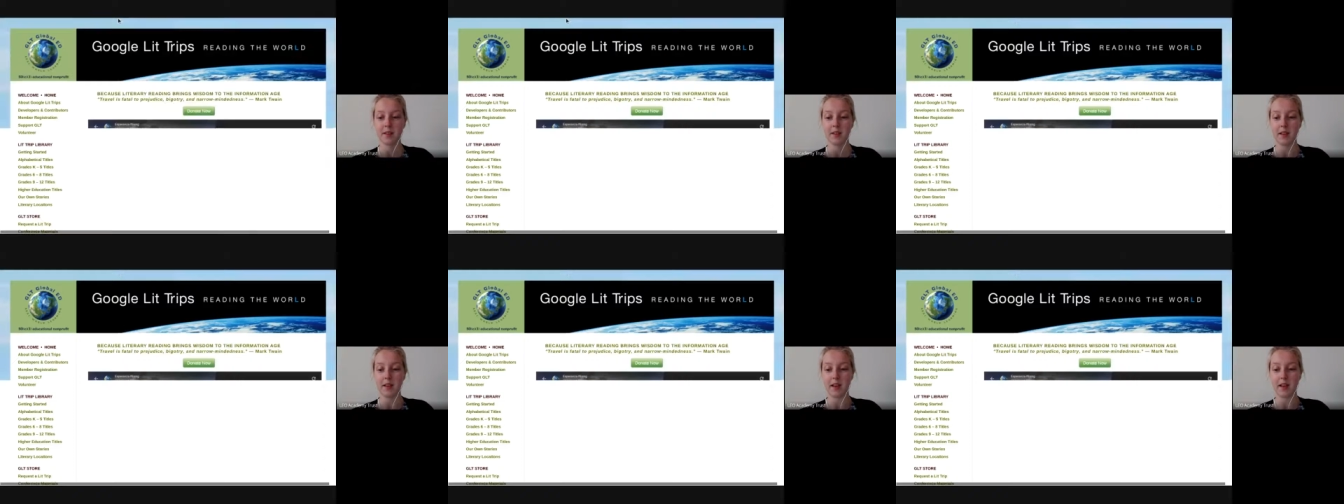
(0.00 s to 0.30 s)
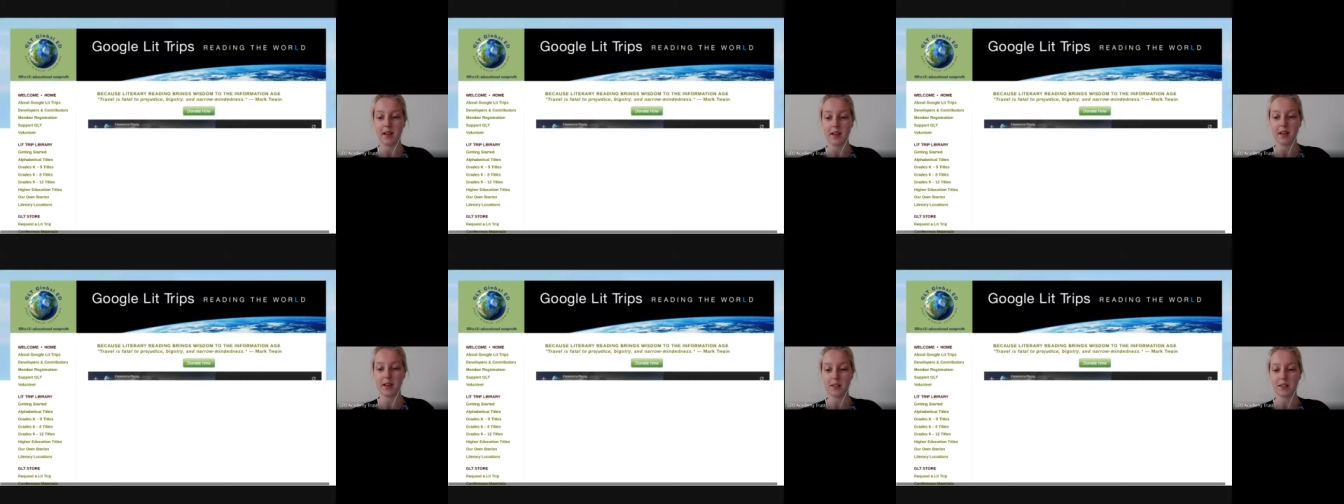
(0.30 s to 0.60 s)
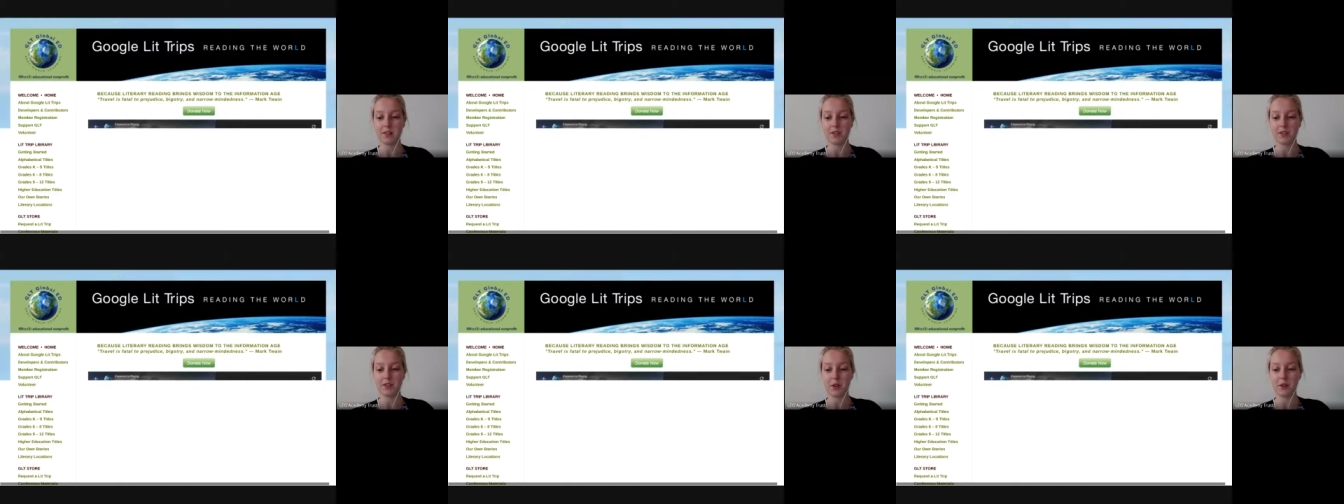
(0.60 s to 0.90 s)
Uh,
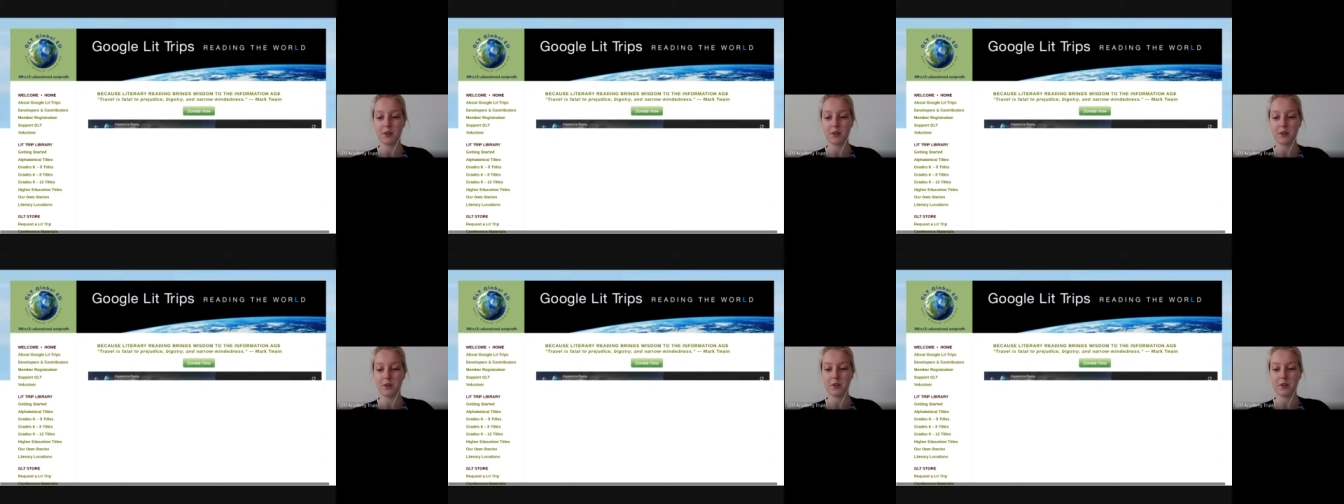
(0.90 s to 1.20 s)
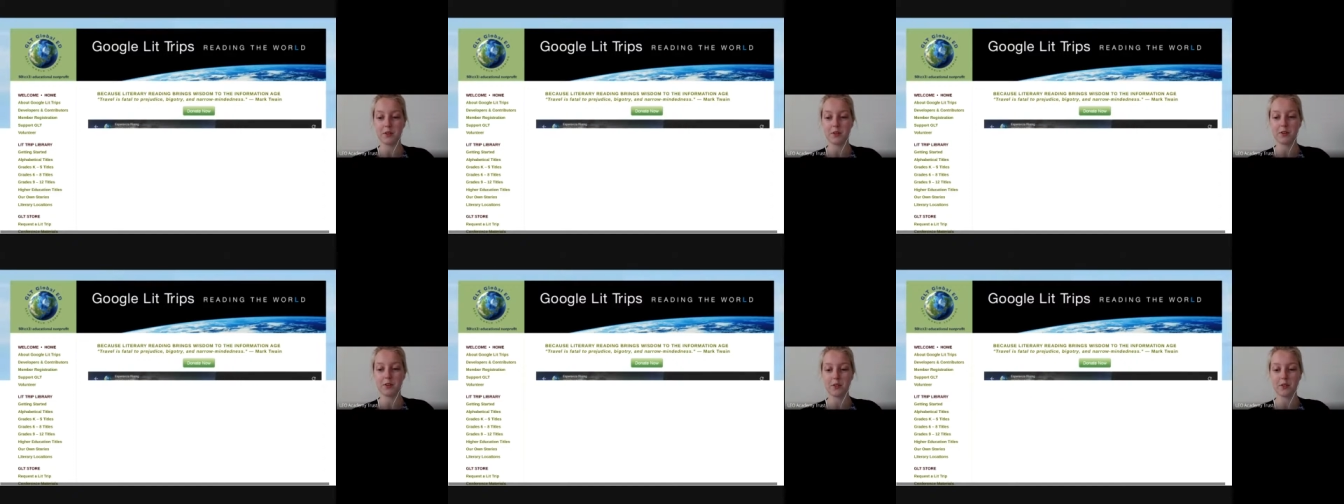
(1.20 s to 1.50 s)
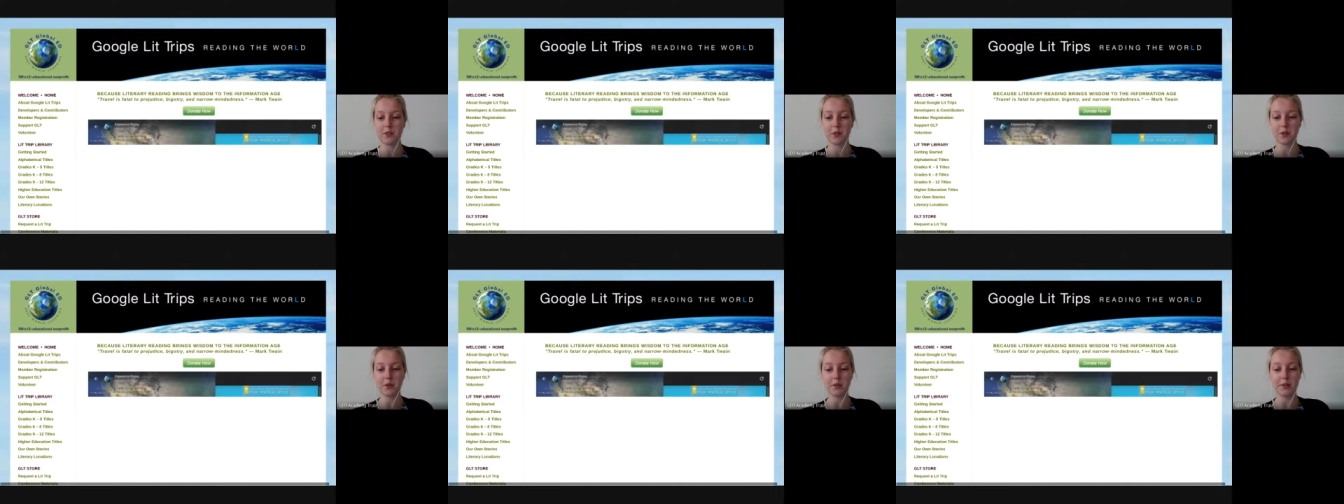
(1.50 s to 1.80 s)
so
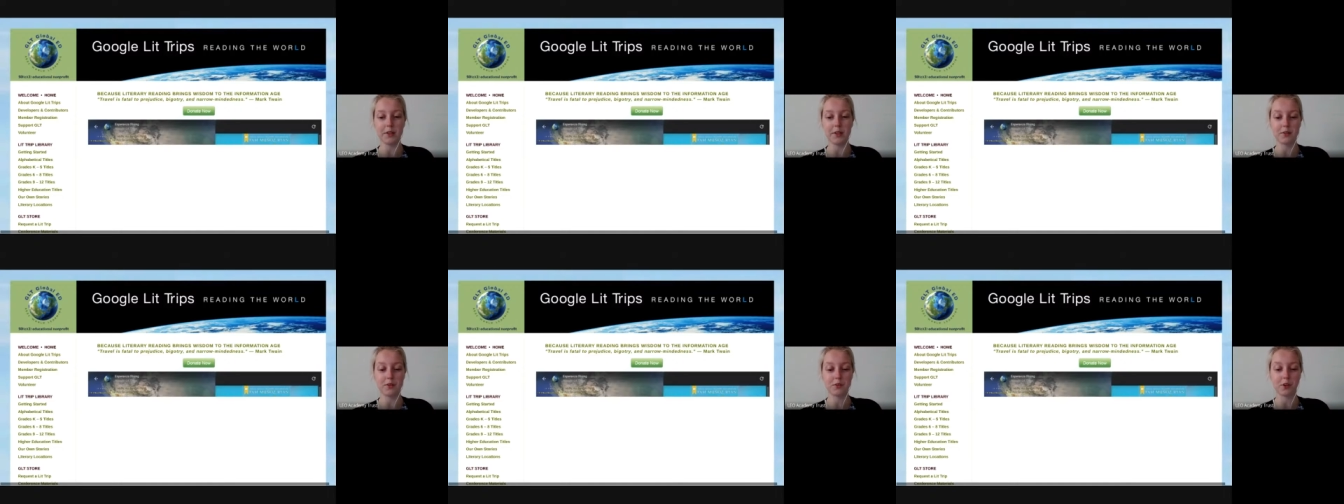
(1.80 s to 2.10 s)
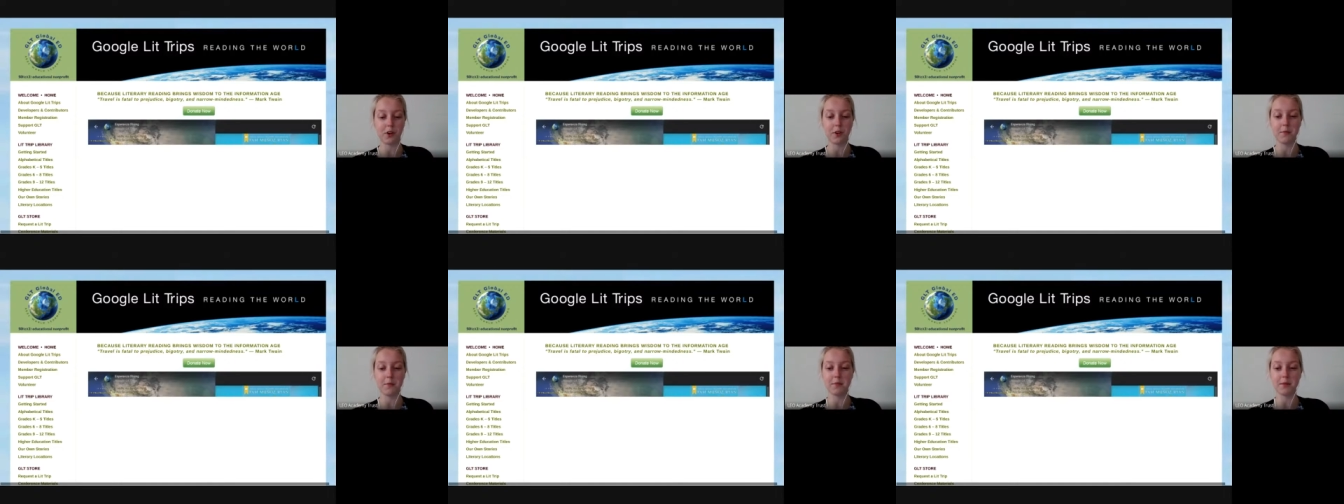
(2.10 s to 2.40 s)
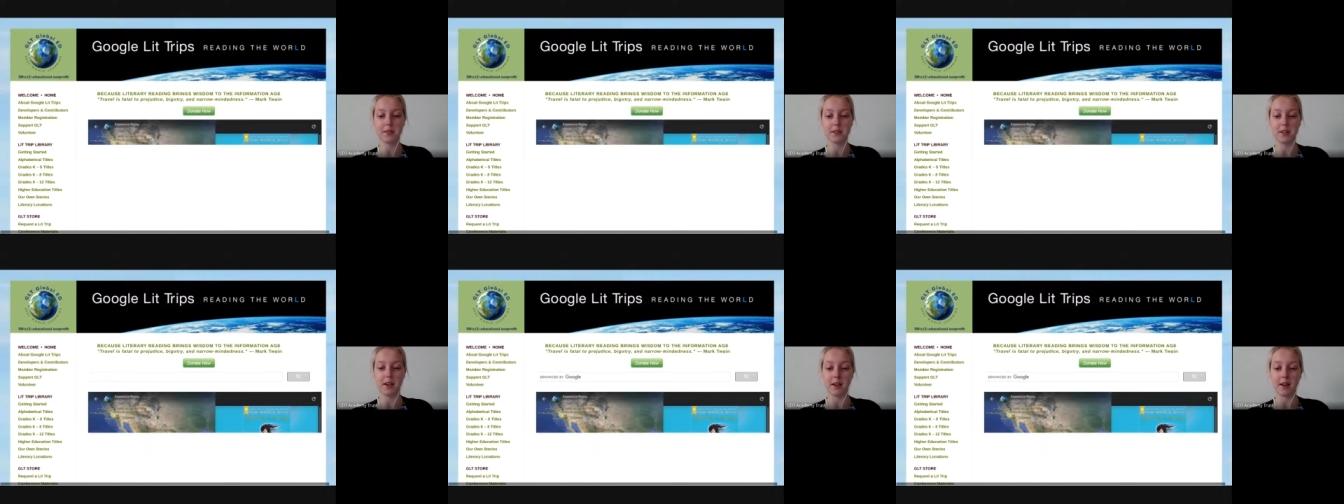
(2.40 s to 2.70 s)
Google Lit
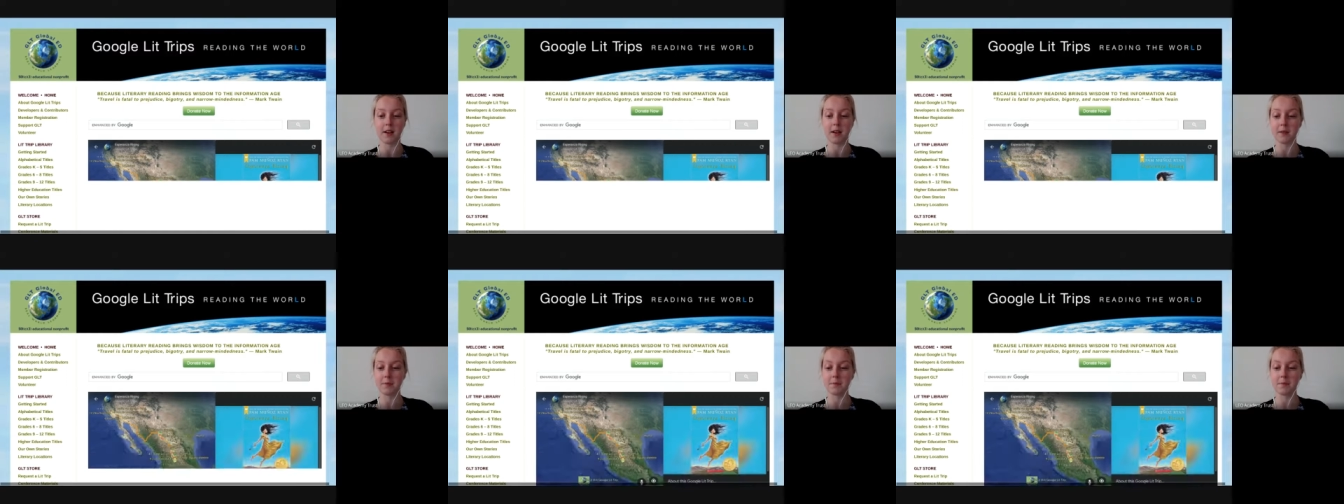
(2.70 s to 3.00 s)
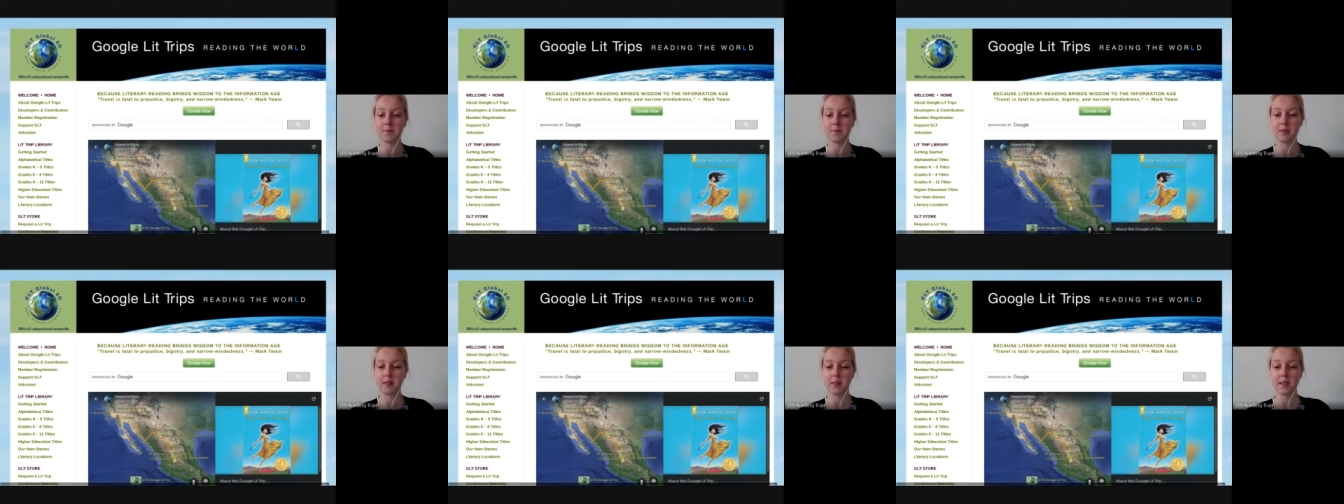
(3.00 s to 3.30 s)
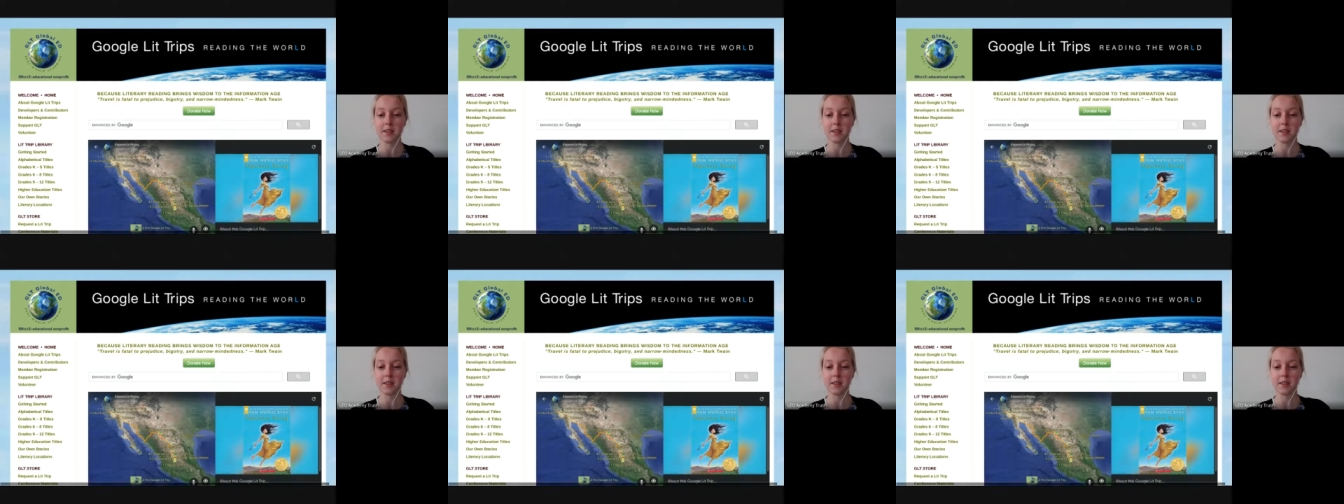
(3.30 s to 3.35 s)
Trips um,